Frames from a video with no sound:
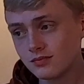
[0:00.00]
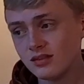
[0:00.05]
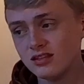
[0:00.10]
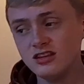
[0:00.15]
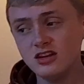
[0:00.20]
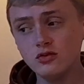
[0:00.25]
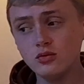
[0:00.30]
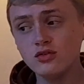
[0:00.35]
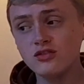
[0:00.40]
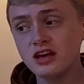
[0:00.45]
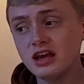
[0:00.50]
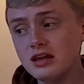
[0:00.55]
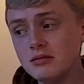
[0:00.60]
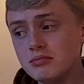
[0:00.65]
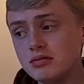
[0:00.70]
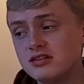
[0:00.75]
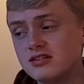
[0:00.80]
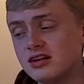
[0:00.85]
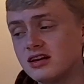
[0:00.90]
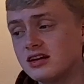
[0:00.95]
This was in
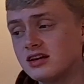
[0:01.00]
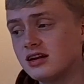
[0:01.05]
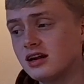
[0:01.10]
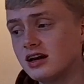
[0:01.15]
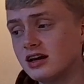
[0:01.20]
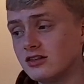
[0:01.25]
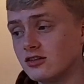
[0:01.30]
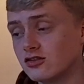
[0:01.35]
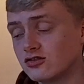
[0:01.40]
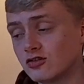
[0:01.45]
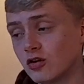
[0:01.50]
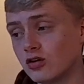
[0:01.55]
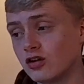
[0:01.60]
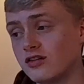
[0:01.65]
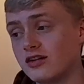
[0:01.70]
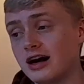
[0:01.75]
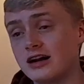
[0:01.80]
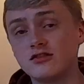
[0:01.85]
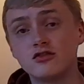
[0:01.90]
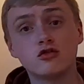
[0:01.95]
particular in the Scotland
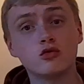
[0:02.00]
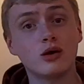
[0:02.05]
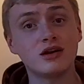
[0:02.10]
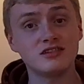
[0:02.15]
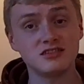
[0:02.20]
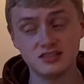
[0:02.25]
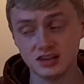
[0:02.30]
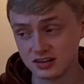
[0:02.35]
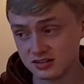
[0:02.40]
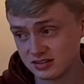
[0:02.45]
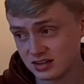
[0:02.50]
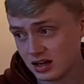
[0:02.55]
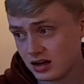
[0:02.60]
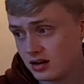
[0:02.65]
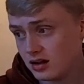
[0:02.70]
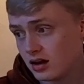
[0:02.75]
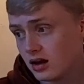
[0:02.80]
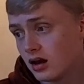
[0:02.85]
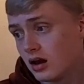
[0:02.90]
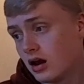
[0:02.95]
Act of 2016,
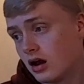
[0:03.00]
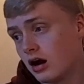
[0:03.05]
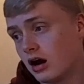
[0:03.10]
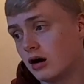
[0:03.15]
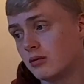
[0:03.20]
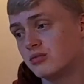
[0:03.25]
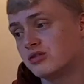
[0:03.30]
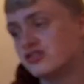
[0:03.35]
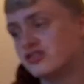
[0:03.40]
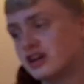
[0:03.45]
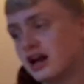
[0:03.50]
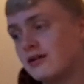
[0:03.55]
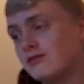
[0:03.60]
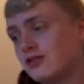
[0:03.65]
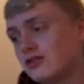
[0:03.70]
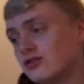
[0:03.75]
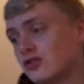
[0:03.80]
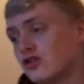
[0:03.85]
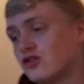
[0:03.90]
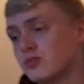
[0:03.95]
which gave the
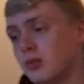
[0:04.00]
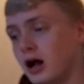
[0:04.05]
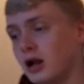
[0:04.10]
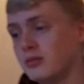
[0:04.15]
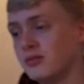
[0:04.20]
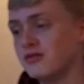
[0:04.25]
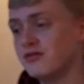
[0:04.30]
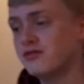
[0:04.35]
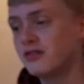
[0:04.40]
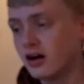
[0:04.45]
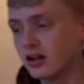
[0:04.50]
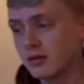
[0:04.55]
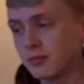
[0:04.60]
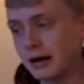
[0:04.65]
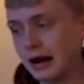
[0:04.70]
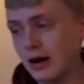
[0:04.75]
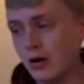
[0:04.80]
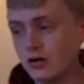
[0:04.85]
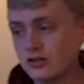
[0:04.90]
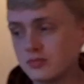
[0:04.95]
Scottish Parliament further
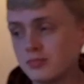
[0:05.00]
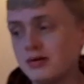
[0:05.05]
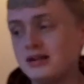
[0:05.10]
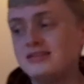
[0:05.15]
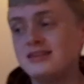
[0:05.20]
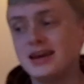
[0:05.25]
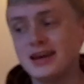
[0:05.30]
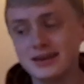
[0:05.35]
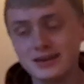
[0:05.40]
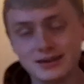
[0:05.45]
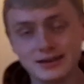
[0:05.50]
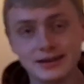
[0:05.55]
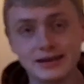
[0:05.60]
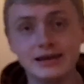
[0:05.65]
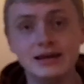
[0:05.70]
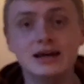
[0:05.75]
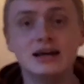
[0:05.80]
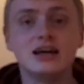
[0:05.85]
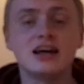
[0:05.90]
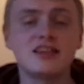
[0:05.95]
powers,
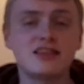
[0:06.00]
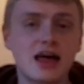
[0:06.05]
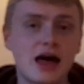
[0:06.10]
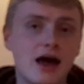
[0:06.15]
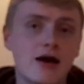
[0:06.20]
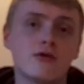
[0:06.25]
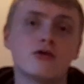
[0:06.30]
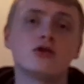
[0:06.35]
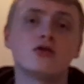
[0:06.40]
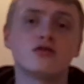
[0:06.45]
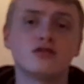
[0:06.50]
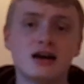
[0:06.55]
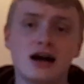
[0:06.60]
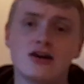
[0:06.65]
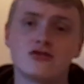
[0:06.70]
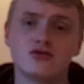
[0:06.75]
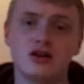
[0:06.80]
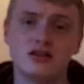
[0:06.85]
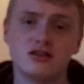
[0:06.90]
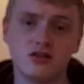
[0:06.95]
particularly in the area of
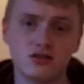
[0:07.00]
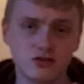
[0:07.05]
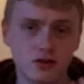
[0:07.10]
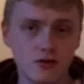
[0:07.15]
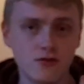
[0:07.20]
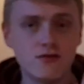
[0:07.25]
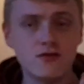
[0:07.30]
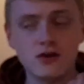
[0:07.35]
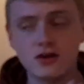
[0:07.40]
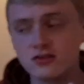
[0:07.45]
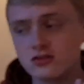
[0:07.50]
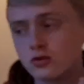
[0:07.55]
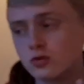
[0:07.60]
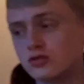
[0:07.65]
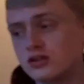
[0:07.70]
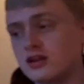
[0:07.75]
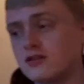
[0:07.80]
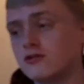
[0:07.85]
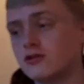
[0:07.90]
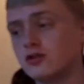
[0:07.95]
tax rates, and so fiscal
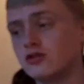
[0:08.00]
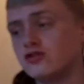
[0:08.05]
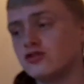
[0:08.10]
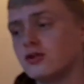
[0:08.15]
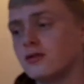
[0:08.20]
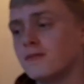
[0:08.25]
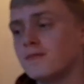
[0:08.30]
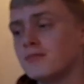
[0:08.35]
devolution.